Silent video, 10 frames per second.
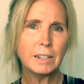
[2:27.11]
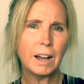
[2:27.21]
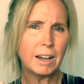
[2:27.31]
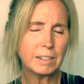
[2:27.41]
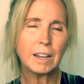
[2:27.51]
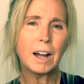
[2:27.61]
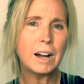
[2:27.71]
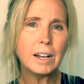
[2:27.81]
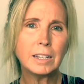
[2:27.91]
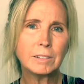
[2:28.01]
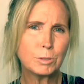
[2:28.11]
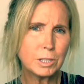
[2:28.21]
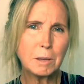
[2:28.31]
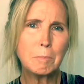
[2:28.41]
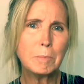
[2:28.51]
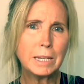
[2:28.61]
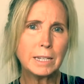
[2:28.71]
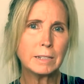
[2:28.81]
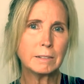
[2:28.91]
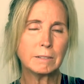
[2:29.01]
unkind, really
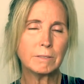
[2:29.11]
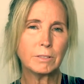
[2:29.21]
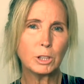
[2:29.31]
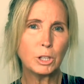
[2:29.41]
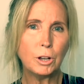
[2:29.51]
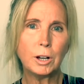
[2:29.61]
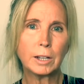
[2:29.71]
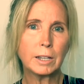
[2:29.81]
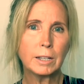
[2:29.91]
mean look,